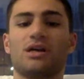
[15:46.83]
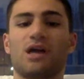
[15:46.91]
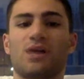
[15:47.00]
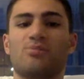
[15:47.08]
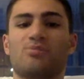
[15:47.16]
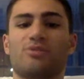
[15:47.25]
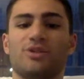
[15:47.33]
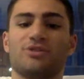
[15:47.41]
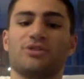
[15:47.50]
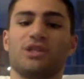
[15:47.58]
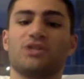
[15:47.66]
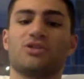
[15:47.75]
I'm pretty sure
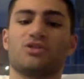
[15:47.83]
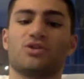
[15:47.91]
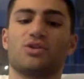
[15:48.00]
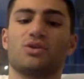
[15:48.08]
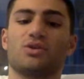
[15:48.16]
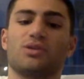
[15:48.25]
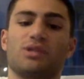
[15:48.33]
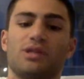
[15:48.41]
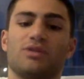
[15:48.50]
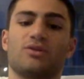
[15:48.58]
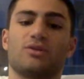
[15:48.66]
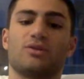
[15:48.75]
they just sold
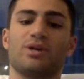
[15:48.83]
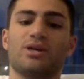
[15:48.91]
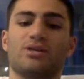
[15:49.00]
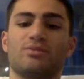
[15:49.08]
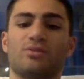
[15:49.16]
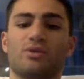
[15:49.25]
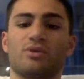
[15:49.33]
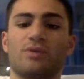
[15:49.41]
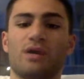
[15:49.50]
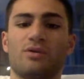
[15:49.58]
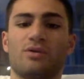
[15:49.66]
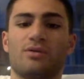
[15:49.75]
Iturbe to
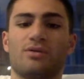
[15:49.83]
Bournemouth.